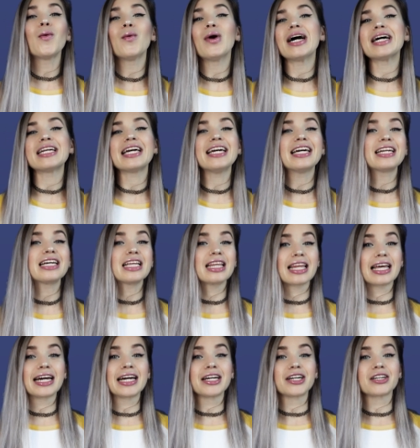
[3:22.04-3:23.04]
one hidden
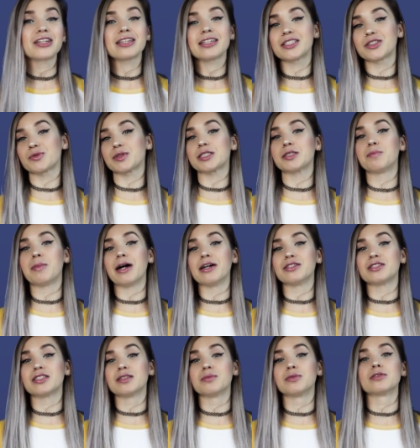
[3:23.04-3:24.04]
layer is
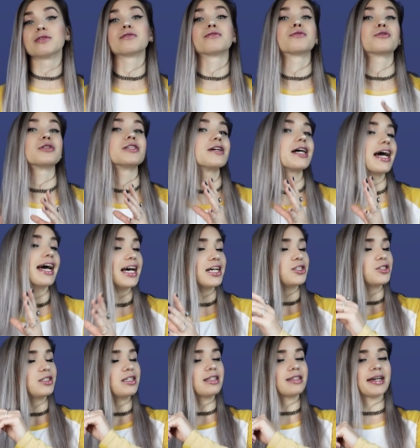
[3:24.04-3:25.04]
responsible for
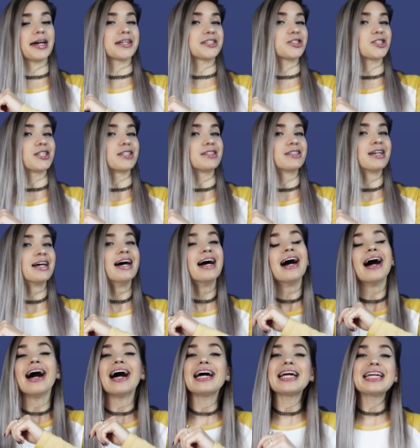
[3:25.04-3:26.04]
edge detection,
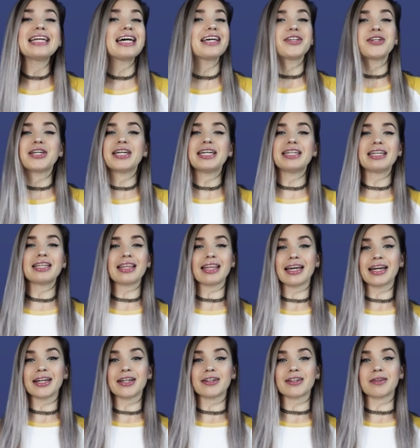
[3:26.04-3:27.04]
another hidden
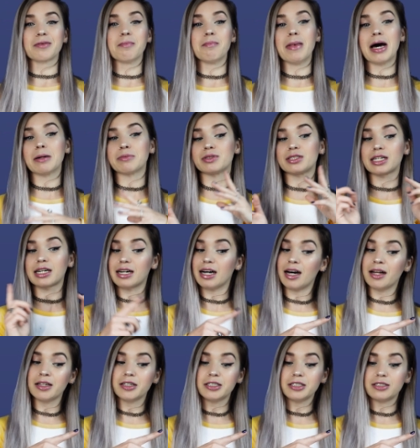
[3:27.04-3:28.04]
layer maps the
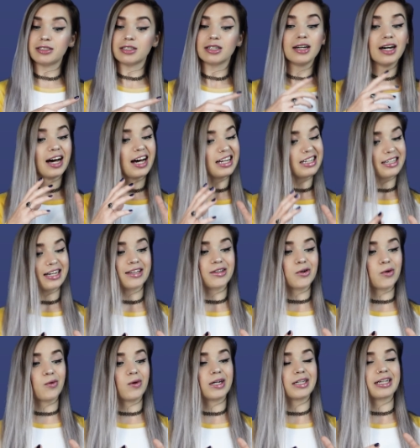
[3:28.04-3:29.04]
colors,
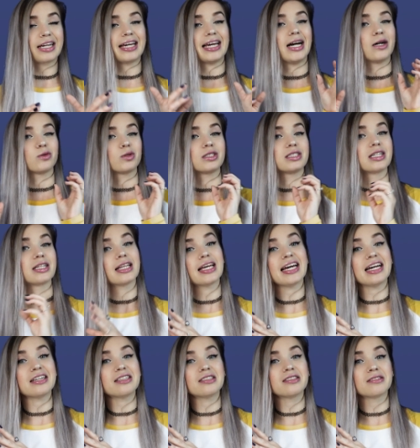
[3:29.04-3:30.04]
another one counts the
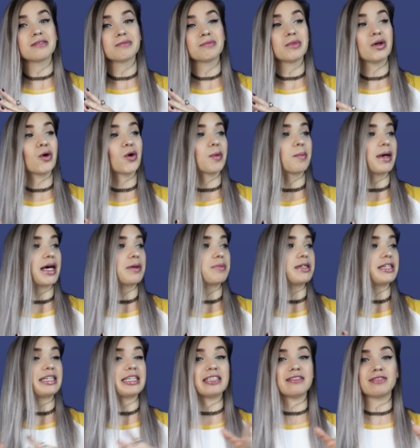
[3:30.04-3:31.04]
legs, or
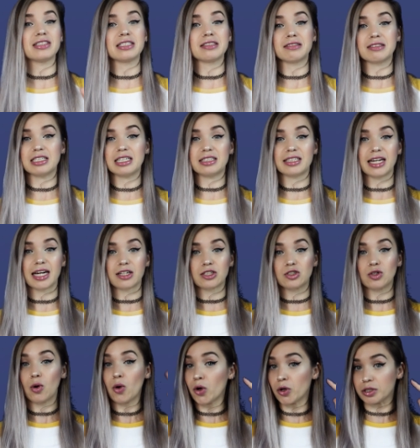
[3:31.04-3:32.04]
maybe even
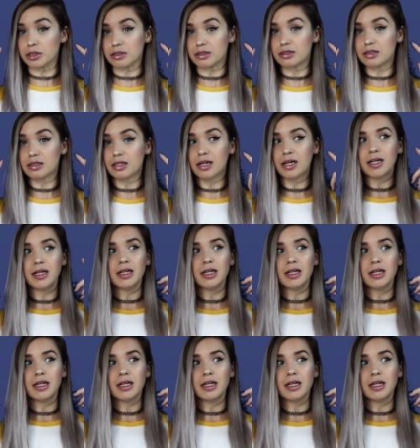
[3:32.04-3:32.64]
detects horns.